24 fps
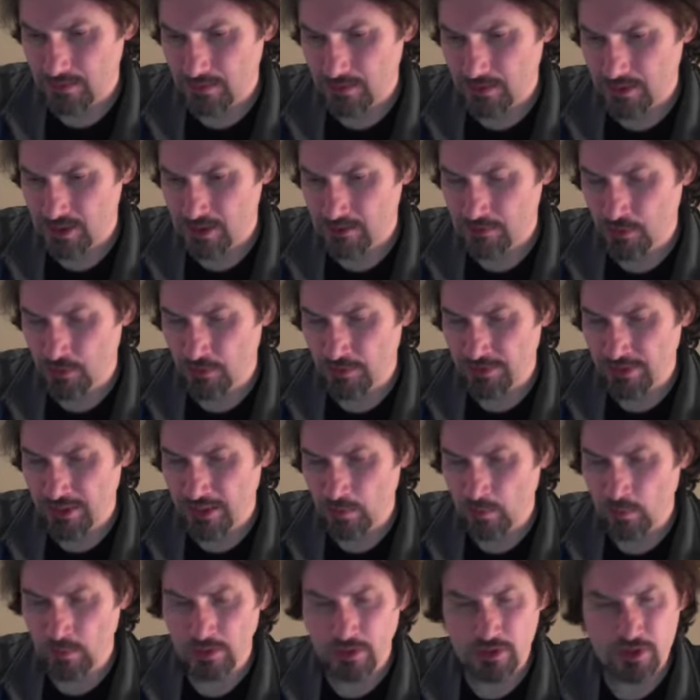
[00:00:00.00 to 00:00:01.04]
It's more that I
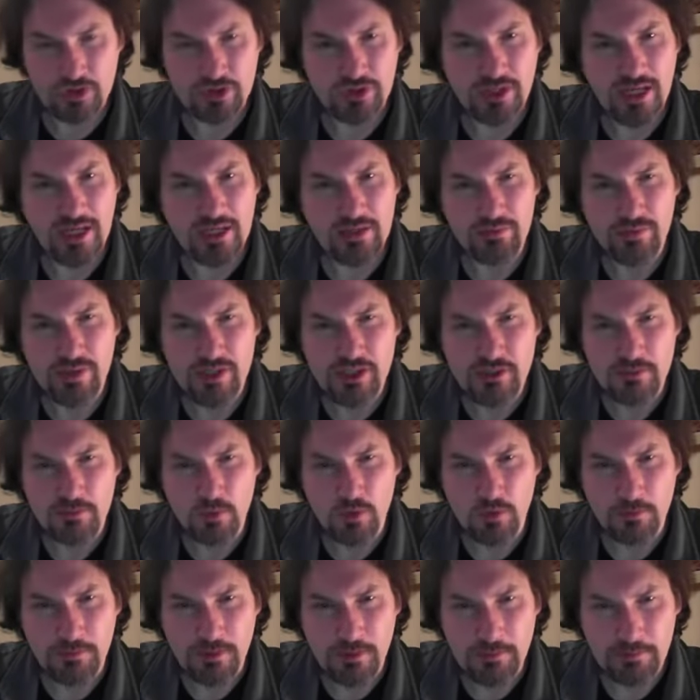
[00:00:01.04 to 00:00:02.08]
want to try and reach
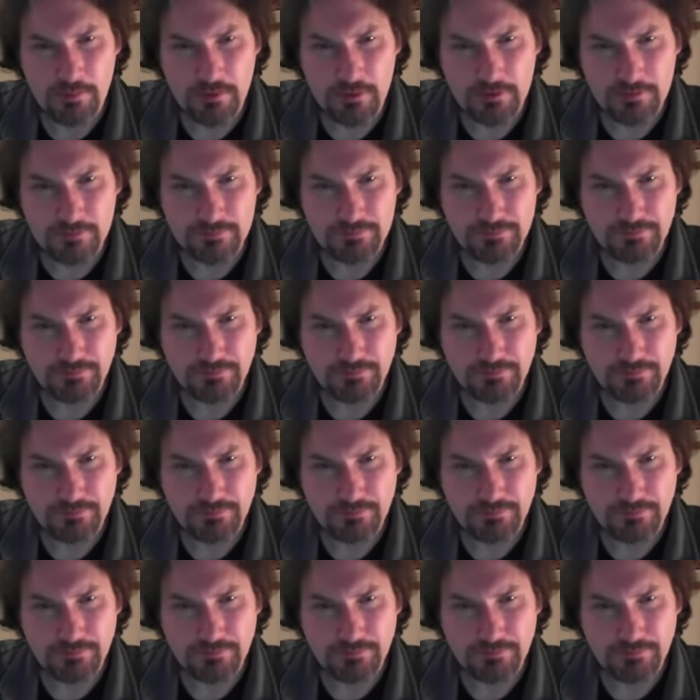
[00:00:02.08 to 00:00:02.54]
more people.